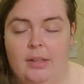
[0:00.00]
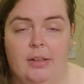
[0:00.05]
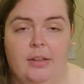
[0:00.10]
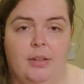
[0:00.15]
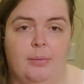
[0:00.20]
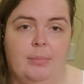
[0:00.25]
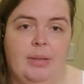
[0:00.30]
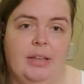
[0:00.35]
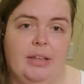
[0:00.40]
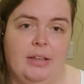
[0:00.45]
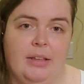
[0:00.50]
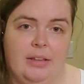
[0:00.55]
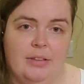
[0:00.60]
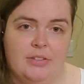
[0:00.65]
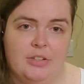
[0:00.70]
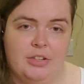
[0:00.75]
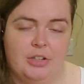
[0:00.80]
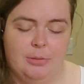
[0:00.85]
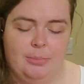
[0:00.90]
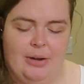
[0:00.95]
It can make it
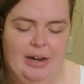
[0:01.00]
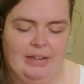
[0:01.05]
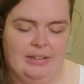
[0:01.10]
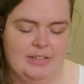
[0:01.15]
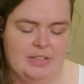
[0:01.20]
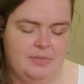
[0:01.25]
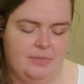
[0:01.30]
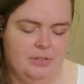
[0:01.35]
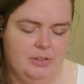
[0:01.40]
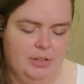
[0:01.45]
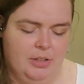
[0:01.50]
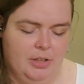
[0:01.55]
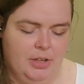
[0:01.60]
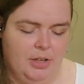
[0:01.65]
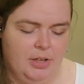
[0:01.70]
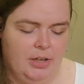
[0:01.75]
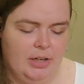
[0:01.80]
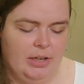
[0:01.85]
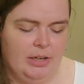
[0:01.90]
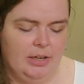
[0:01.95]
easier to practice for
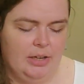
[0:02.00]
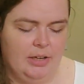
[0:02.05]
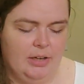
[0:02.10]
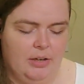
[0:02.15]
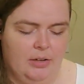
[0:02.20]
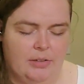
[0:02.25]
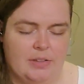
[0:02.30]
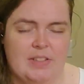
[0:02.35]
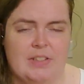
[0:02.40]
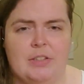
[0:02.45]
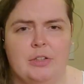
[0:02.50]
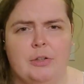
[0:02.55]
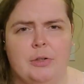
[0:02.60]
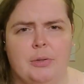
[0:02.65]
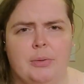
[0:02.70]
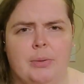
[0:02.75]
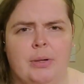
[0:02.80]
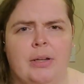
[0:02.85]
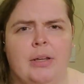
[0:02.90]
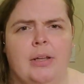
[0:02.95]
longer. It can
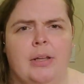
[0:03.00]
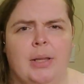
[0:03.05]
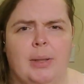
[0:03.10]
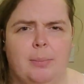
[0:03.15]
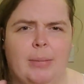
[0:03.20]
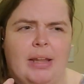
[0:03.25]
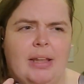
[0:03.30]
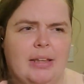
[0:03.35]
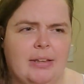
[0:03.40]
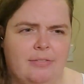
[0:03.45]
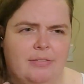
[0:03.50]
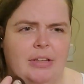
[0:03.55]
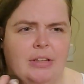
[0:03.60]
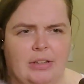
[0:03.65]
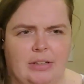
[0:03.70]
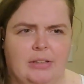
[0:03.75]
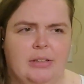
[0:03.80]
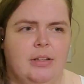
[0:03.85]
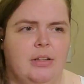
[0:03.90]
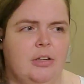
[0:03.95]
also make it
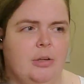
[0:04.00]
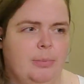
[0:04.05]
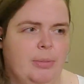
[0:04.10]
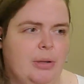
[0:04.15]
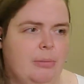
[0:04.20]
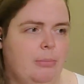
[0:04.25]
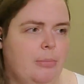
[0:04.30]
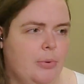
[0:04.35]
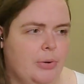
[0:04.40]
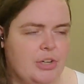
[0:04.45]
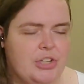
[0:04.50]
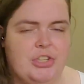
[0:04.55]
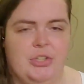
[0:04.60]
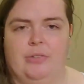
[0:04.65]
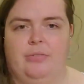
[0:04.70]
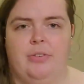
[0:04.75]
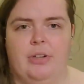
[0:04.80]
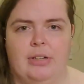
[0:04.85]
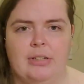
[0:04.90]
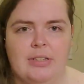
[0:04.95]
feel a little bit more
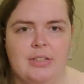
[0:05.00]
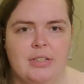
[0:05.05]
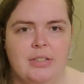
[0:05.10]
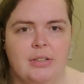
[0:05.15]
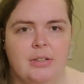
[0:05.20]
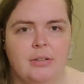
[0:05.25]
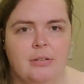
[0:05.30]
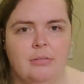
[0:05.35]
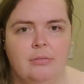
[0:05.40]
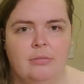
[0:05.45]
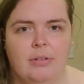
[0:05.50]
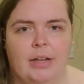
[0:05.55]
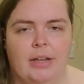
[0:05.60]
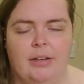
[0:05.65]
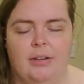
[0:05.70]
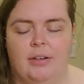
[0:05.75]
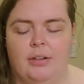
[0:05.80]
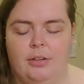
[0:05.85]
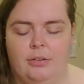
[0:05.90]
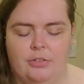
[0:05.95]
different
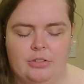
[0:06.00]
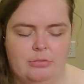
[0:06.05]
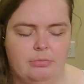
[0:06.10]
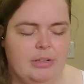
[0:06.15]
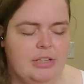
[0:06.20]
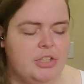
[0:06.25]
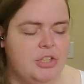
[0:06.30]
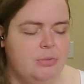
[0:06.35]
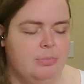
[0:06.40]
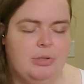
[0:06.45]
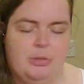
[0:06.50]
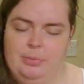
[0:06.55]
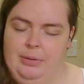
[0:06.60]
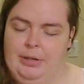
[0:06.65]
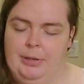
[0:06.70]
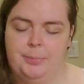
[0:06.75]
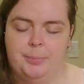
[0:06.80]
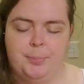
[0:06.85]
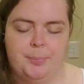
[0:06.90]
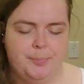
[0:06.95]
when you switch
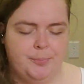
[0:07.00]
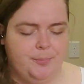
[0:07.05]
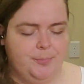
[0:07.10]
between.